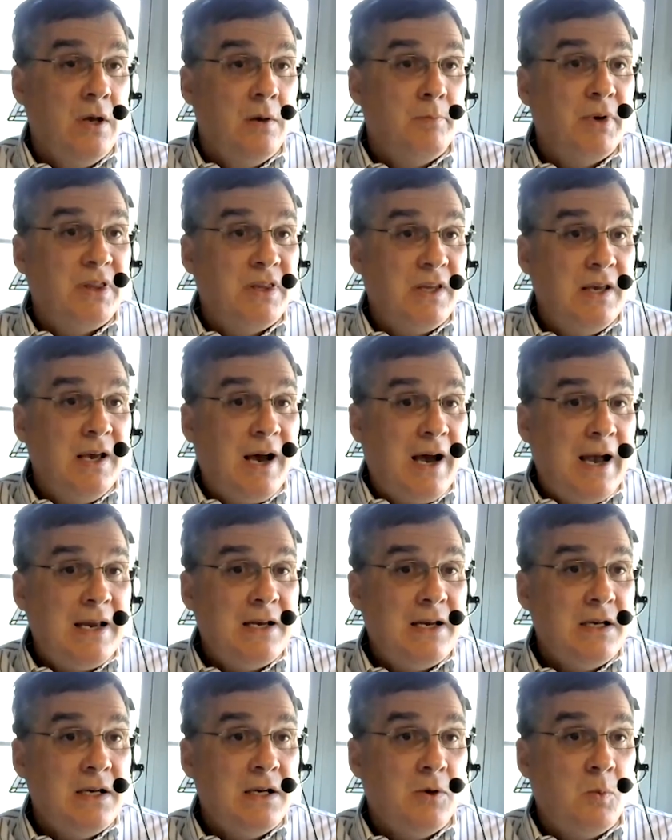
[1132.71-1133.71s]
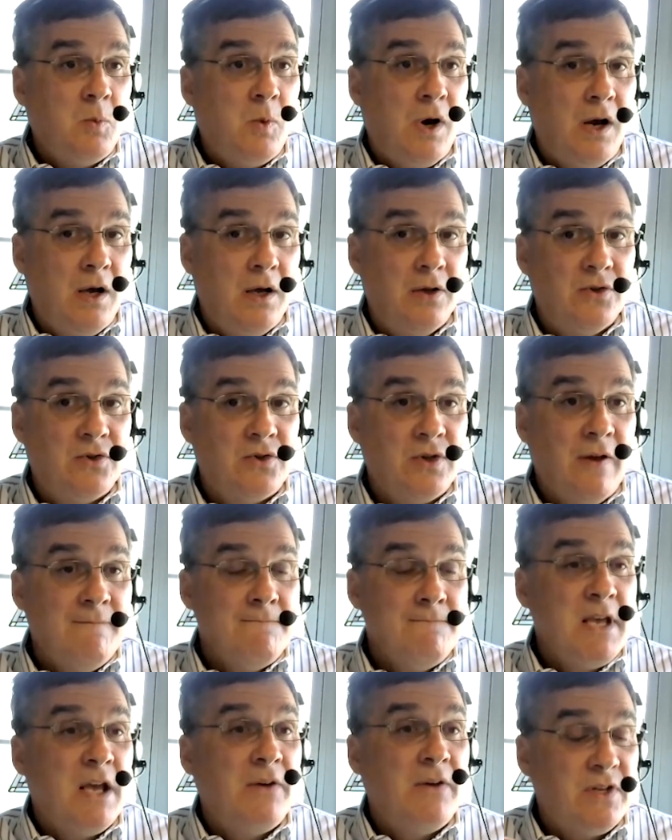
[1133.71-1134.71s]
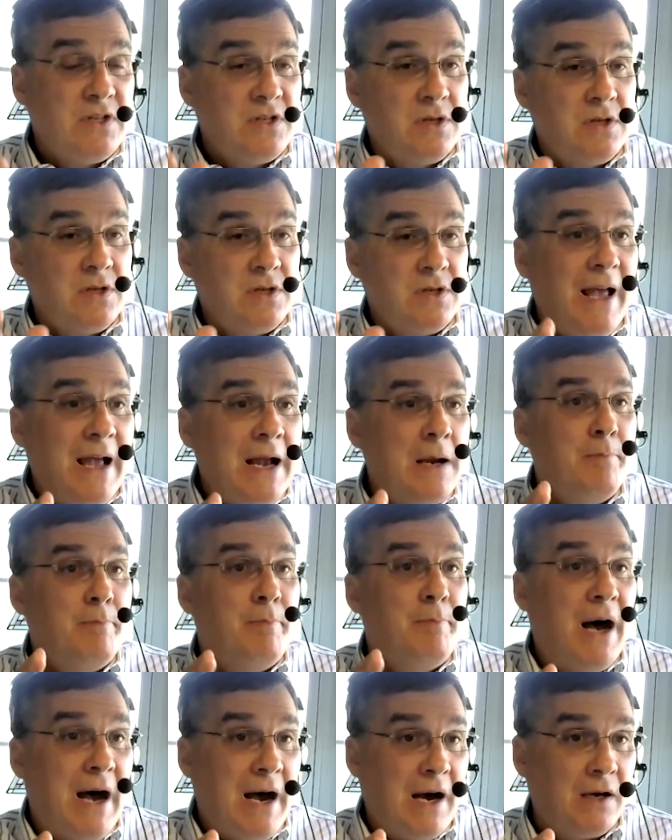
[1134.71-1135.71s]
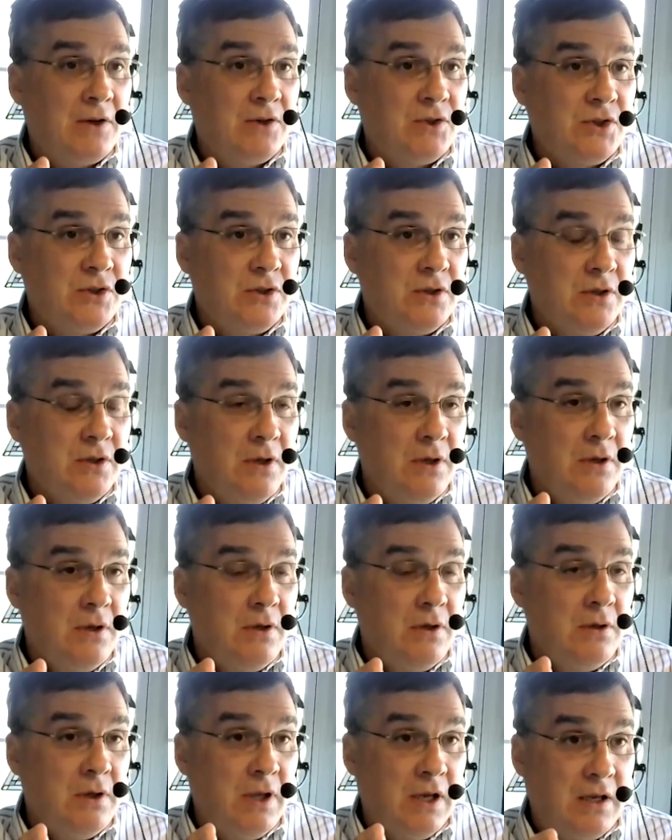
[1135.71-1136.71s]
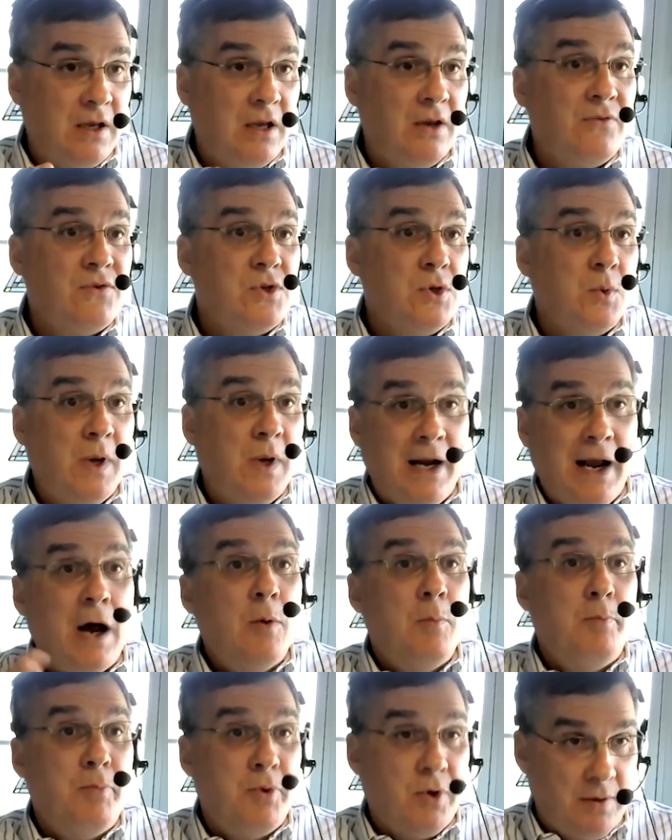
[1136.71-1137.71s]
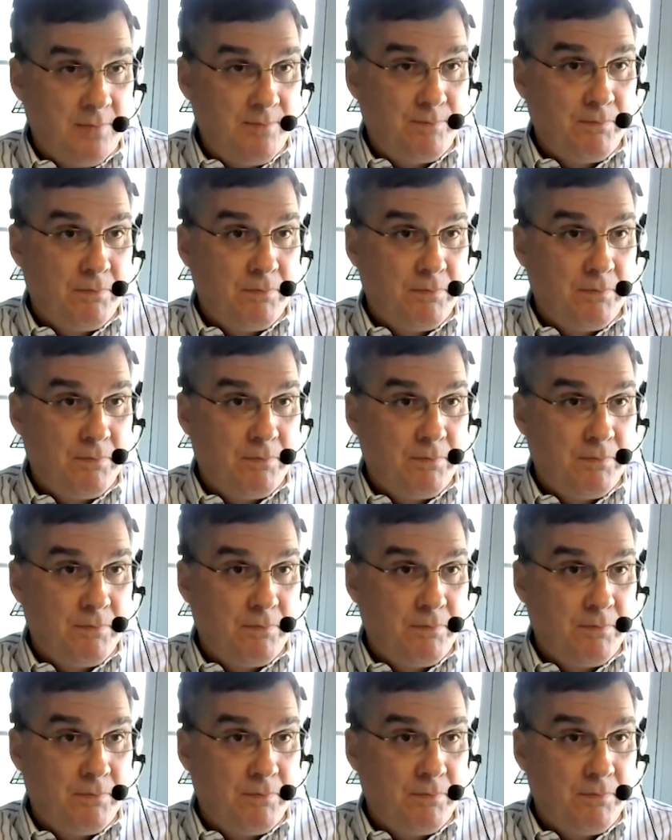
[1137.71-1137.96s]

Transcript: but the idea was, if it's a black box that gives you an output,